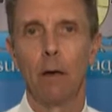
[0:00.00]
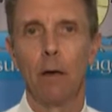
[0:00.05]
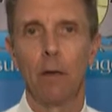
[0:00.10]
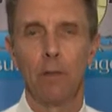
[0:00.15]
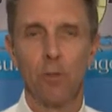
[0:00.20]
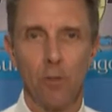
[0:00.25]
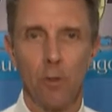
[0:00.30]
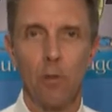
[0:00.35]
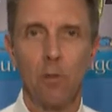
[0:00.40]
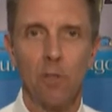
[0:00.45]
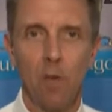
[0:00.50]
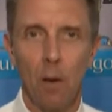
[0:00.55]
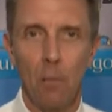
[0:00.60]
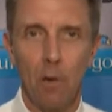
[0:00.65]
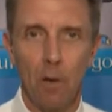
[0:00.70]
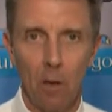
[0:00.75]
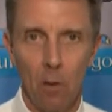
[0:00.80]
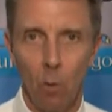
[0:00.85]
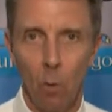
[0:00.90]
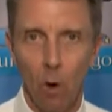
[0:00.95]
insurance
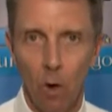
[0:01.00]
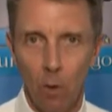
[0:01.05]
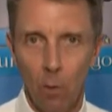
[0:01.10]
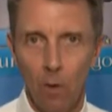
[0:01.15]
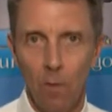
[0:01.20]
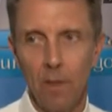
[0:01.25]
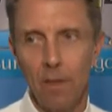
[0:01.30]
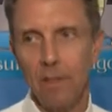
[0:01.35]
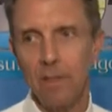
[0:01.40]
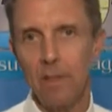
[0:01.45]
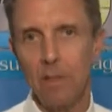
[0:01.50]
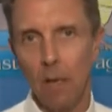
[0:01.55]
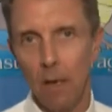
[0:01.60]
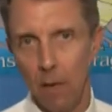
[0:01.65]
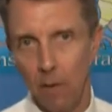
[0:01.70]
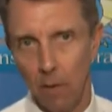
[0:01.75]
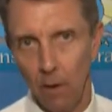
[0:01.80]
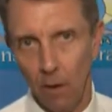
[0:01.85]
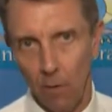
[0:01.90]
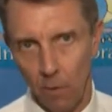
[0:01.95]
company to work with
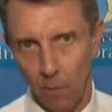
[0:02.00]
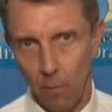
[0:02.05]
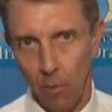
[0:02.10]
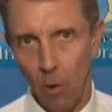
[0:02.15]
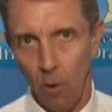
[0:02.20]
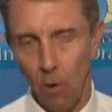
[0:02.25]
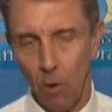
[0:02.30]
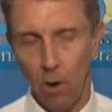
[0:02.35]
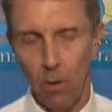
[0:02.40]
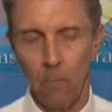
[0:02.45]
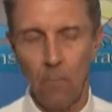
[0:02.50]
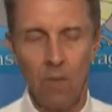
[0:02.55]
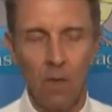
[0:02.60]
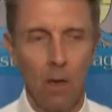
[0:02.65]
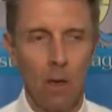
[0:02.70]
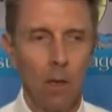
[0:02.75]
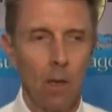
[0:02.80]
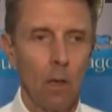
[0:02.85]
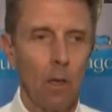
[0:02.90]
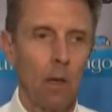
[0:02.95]
instead of the other broker.
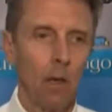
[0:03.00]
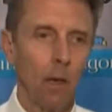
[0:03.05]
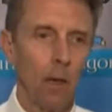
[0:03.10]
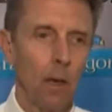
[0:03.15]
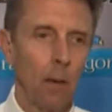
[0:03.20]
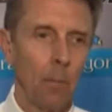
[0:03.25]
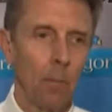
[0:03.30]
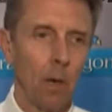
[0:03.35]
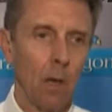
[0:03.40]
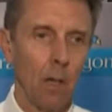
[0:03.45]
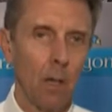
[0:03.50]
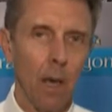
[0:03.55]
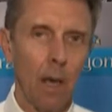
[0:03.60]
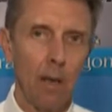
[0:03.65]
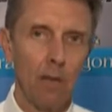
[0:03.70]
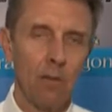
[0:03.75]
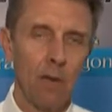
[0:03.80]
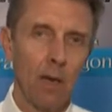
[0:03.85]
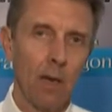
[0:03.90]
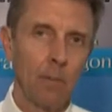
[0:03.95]
A
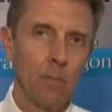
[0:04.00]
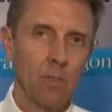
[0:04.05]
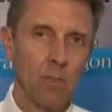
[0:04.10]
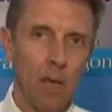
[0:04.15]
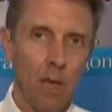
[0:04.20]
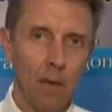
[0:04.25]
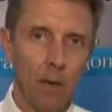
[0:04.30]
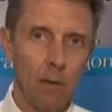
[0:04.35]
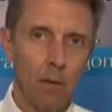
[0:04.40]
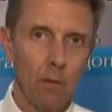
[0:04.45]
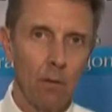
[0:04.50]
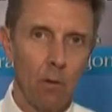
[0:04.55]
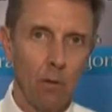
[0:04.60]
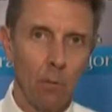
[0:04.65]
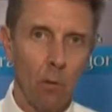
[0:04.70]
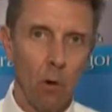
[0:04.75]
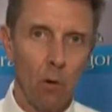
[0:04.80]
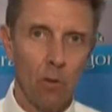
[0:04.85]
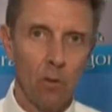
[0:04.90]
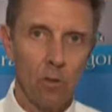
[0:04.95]
lot of times
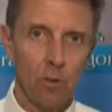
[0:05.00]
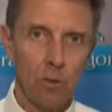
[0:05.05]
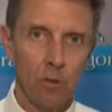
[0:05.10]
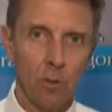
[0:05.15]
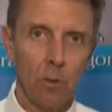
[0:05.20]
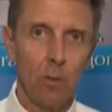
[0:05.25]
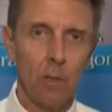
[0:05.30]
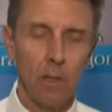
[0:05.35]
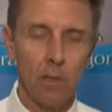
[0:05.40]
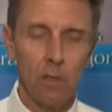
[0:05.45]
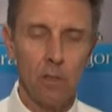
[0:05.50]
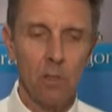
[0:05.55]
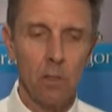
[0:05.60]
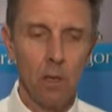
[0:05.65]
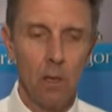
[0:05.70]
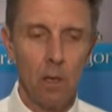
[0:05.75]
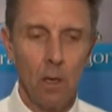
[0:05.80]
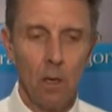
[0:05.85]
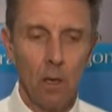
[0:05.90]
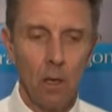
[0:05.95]
the brokers will do this
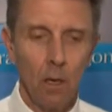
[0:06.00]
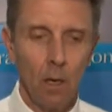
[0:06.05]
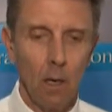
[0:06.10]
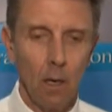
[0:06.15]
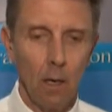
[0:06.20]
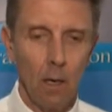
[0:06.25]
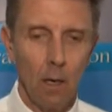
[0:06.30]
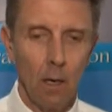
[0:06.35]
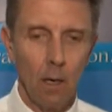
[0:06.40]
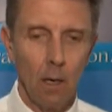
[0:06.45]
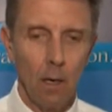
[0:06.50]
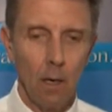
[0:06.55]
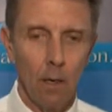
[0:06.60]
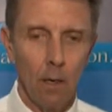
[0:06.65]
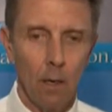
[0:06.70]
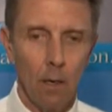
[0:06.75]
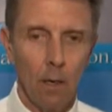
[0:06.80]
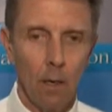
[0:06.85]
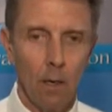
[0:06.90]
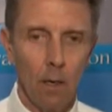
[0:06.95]

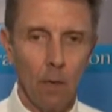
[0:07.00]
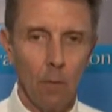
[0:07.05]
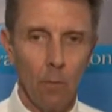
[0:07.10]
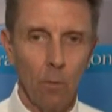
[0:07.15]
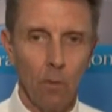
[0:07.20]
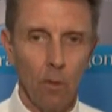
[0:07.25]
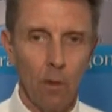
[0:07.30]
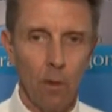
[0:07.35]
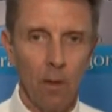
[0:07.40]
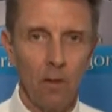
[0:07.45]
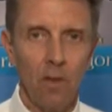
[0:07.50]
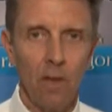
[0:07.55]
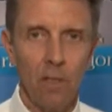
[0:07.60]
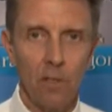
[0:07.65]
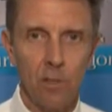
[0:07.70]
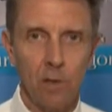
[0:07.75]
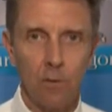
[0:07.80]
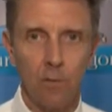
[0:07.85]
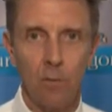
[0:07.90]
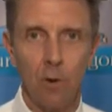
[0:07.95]
with an
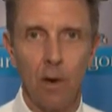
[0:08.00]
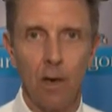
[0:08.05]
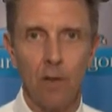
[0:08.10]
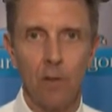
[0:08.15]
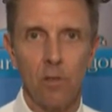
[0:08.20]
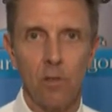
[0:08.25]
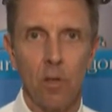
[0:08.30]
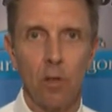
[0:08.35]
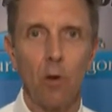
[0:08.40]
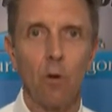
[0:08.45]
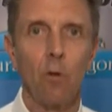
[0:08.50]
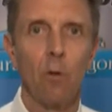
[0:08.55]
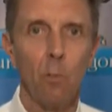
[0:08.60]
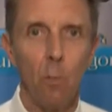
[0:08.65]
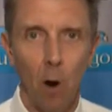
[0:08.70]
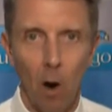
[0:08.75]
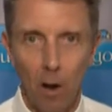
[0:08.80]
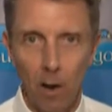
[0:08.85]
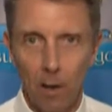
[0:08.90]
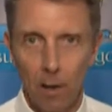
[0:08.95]
intention of trying to secure the
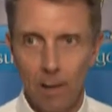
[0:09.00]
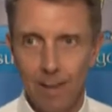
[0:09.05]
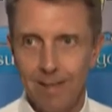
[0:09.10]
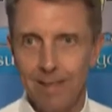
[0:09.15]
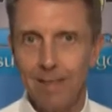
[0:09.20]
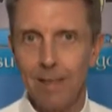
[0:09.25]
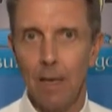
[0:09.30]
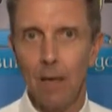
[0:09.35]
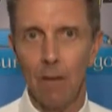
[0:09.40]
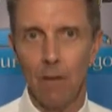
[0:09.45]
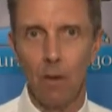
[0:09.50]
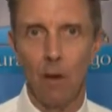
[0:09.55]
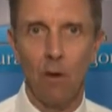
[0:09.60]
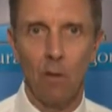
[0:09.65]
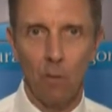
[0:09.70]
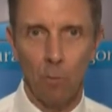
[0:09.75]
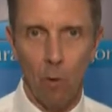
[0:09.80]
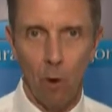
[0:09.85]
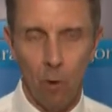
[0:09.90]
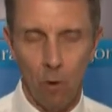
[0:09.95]
market instead of the
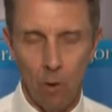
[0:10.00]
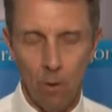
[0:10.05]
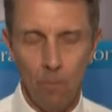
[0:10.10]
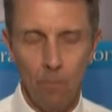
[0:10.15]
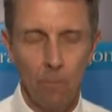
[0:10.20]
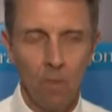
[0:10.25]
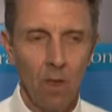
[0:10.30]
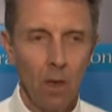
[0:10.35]
other broker.